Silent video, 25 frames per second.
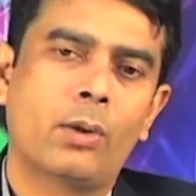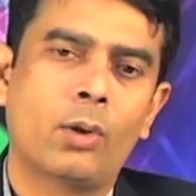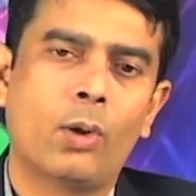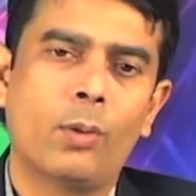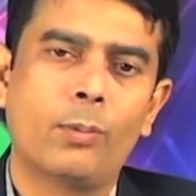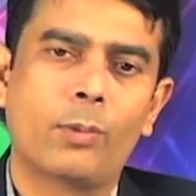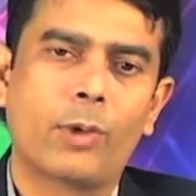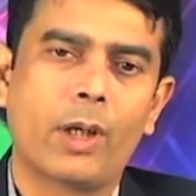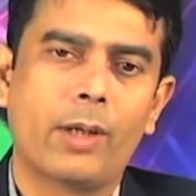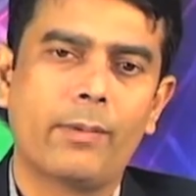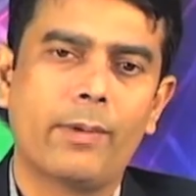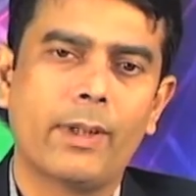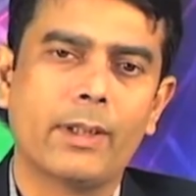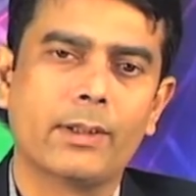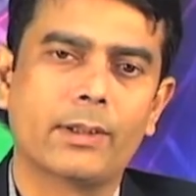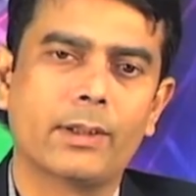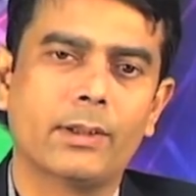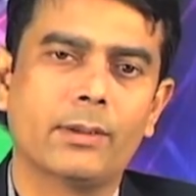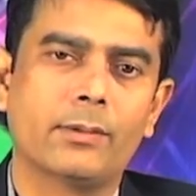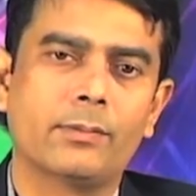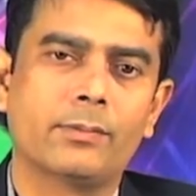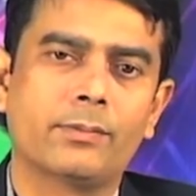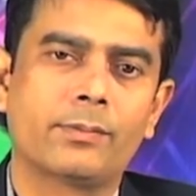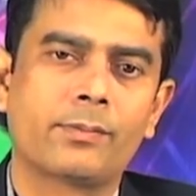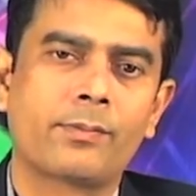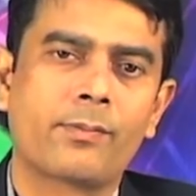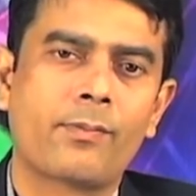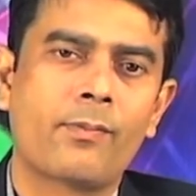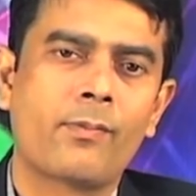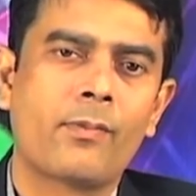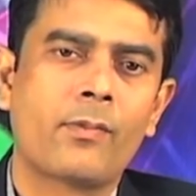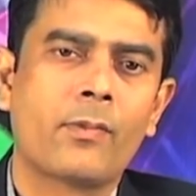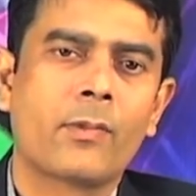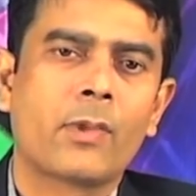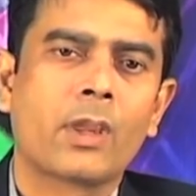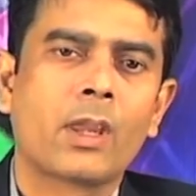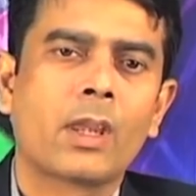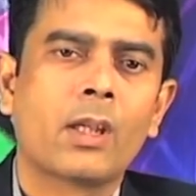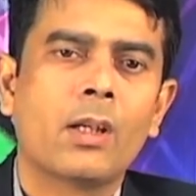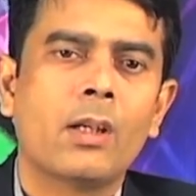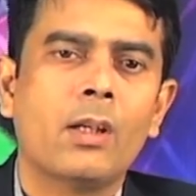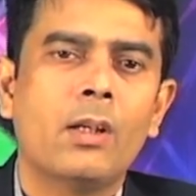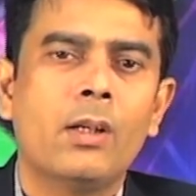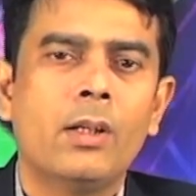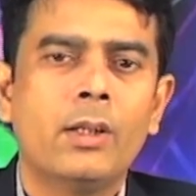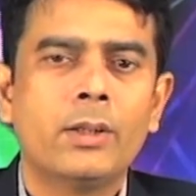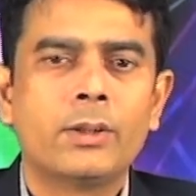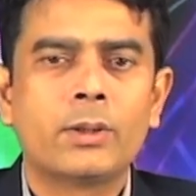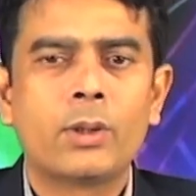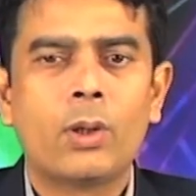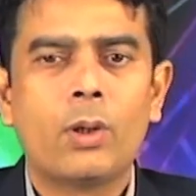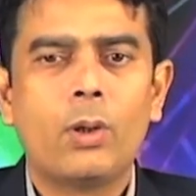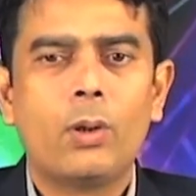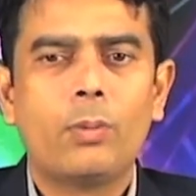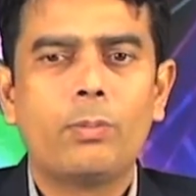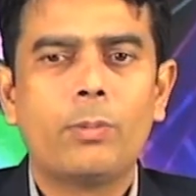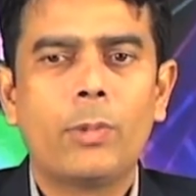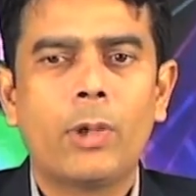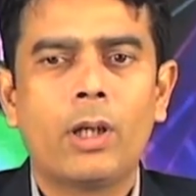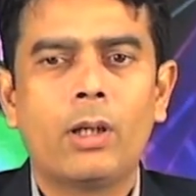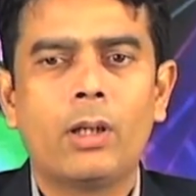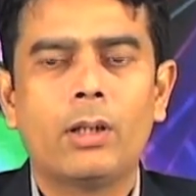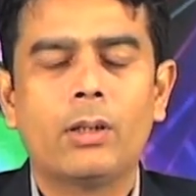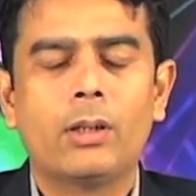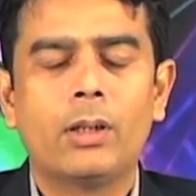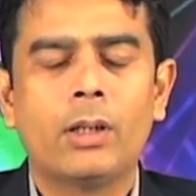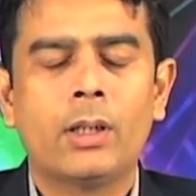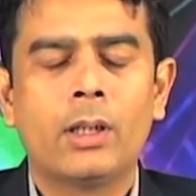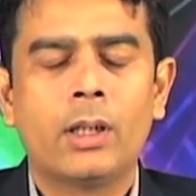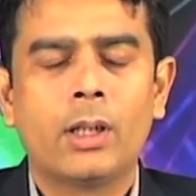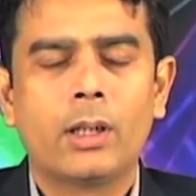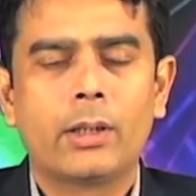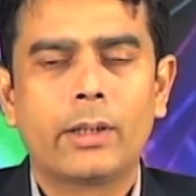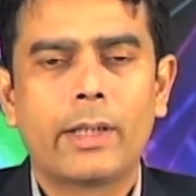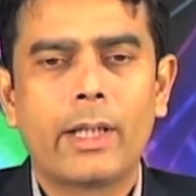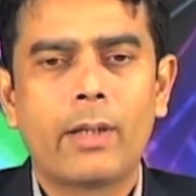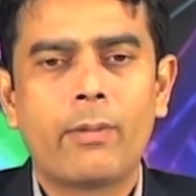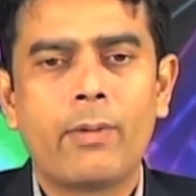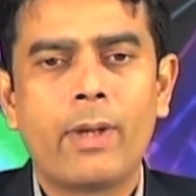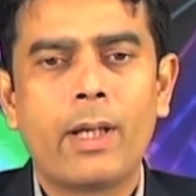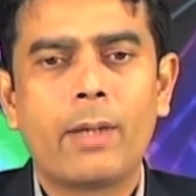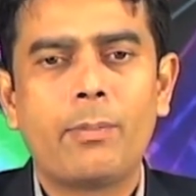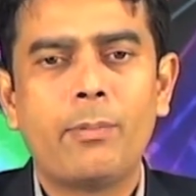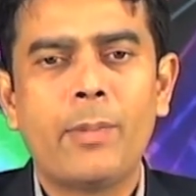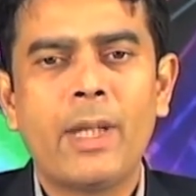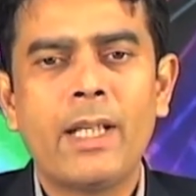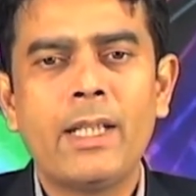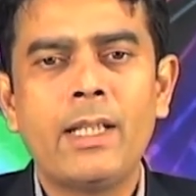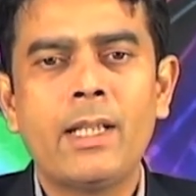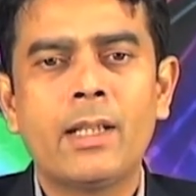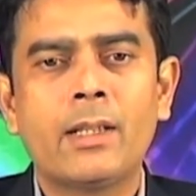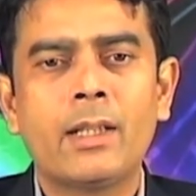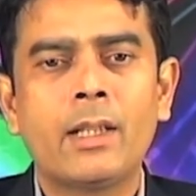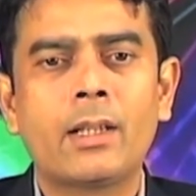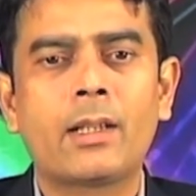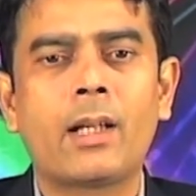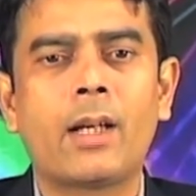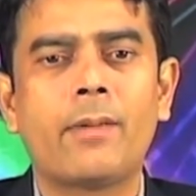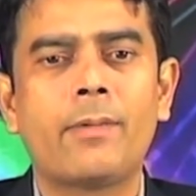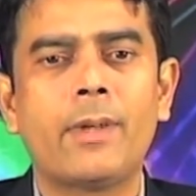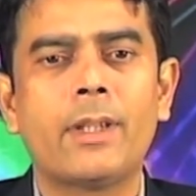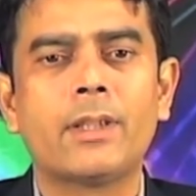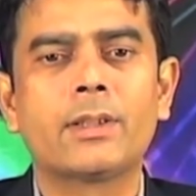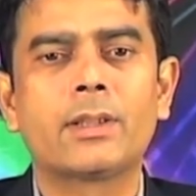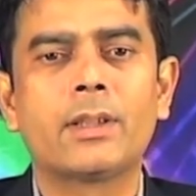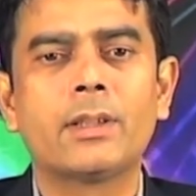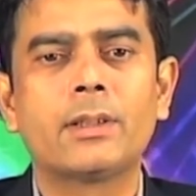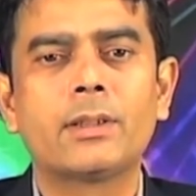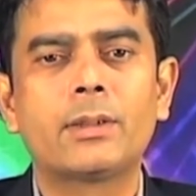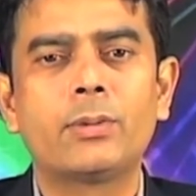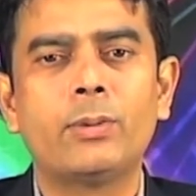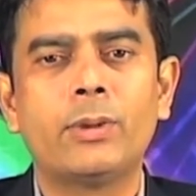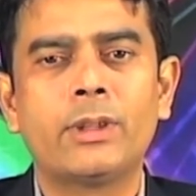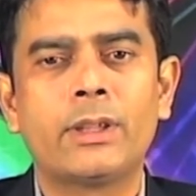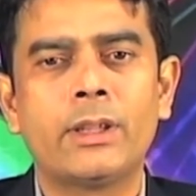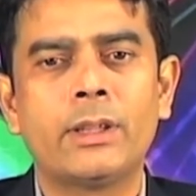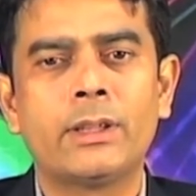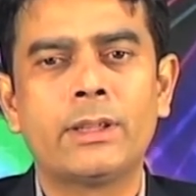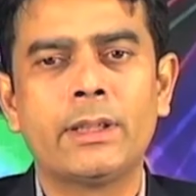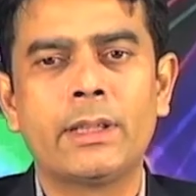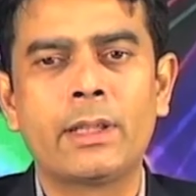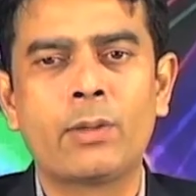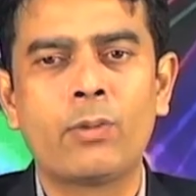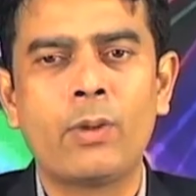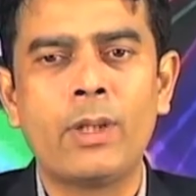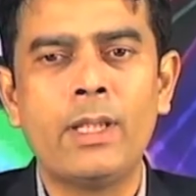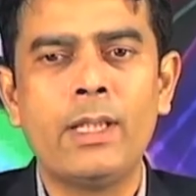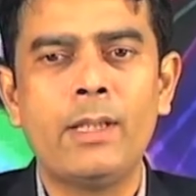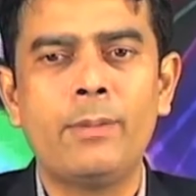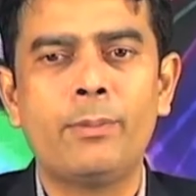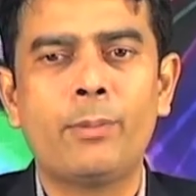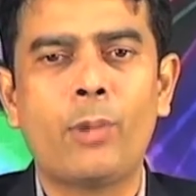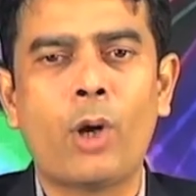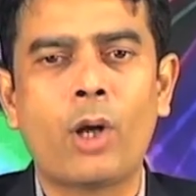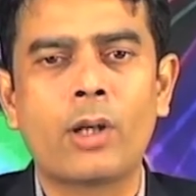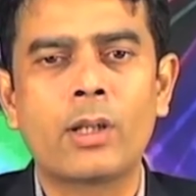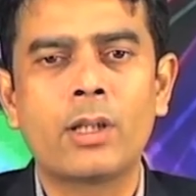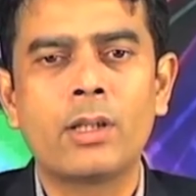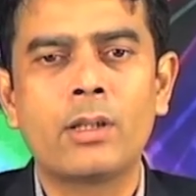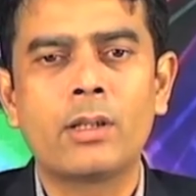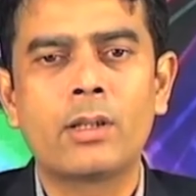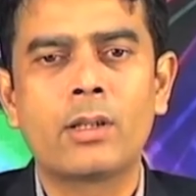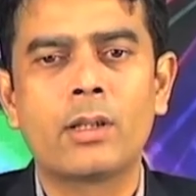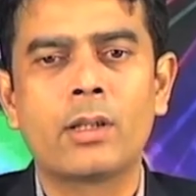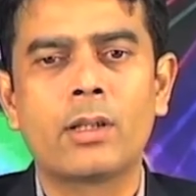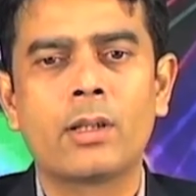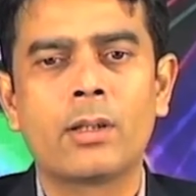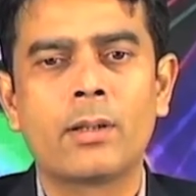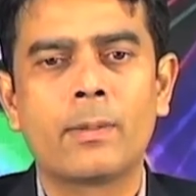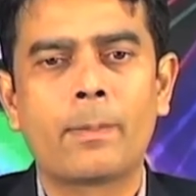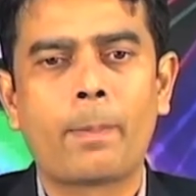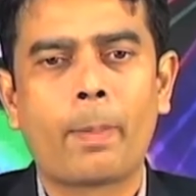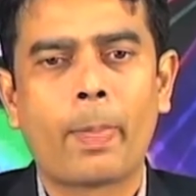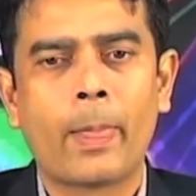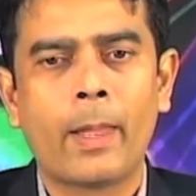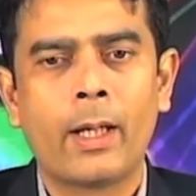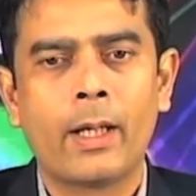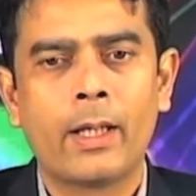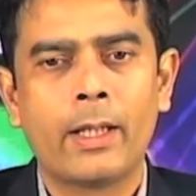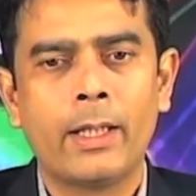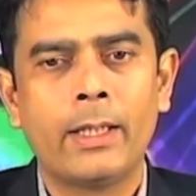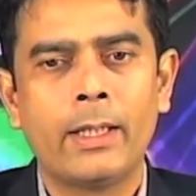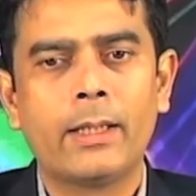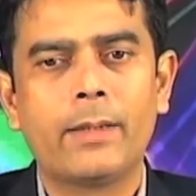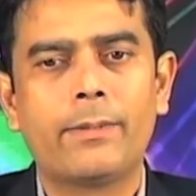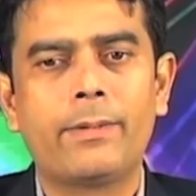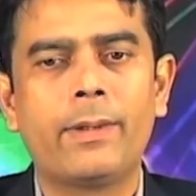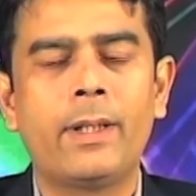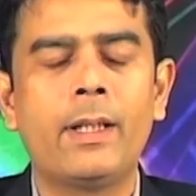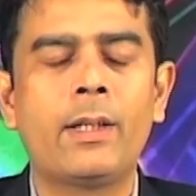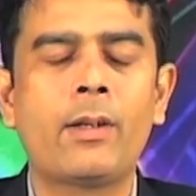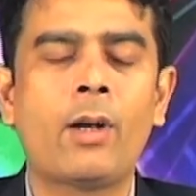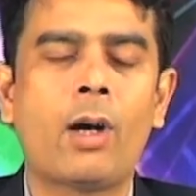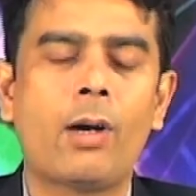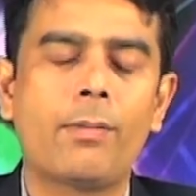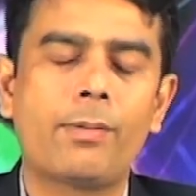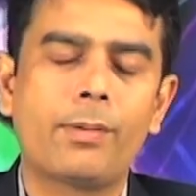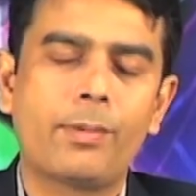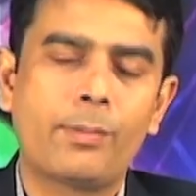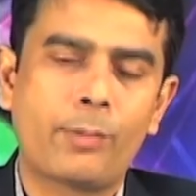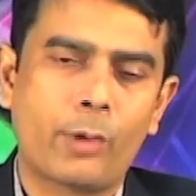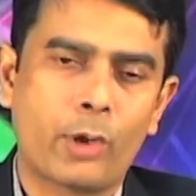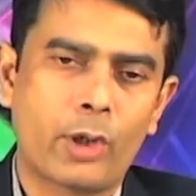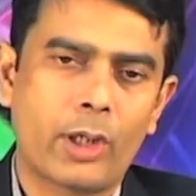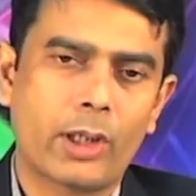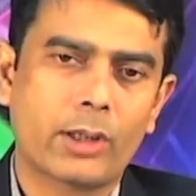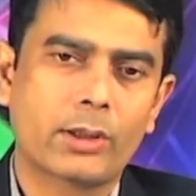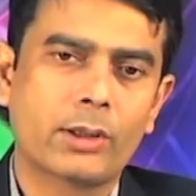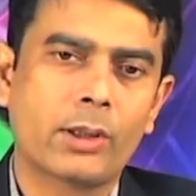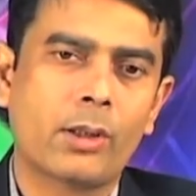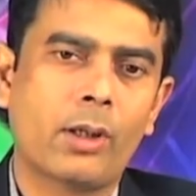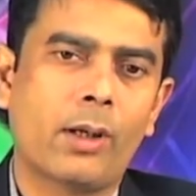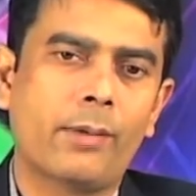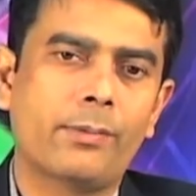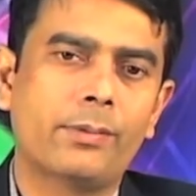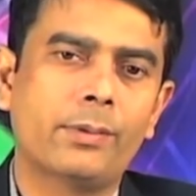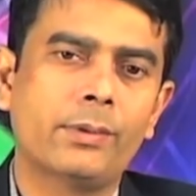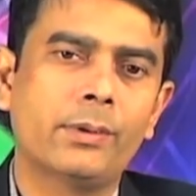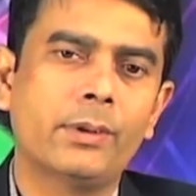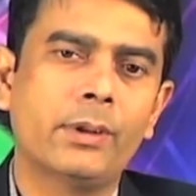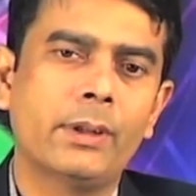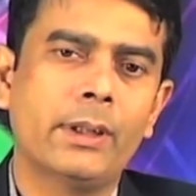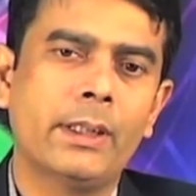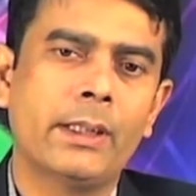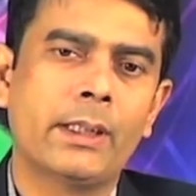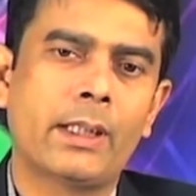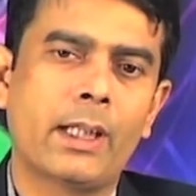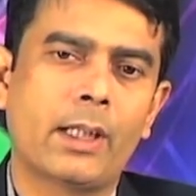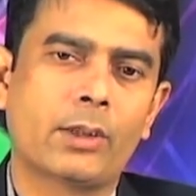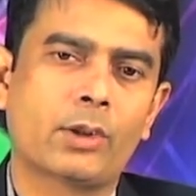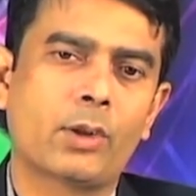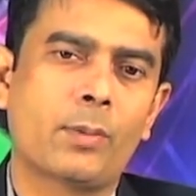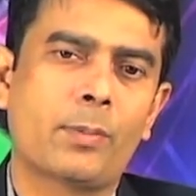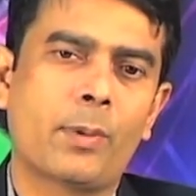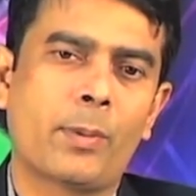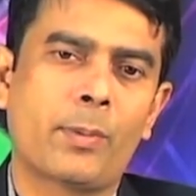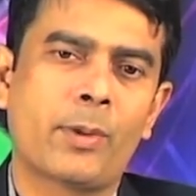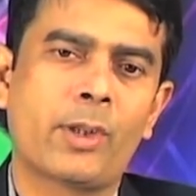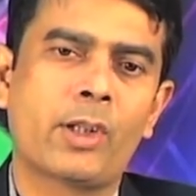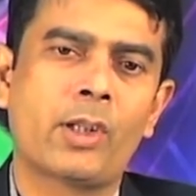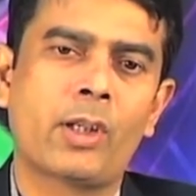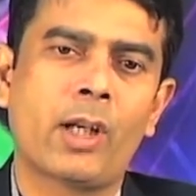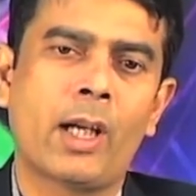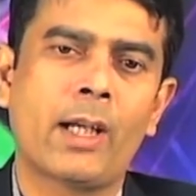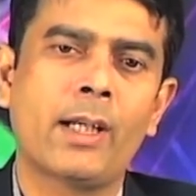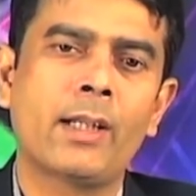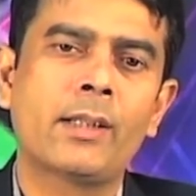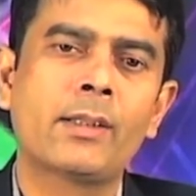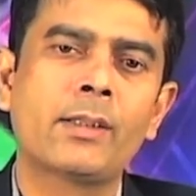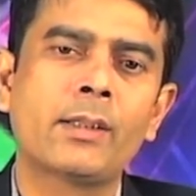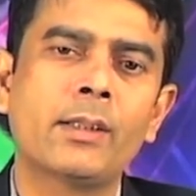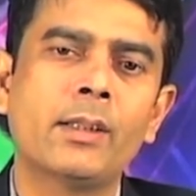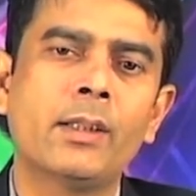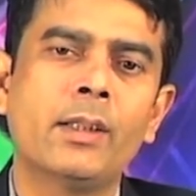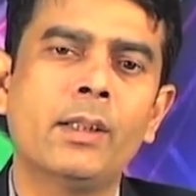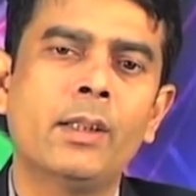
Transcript: Rome Convention. So, there were many other conventions which is equally important in the field of protection of intellectual property rights.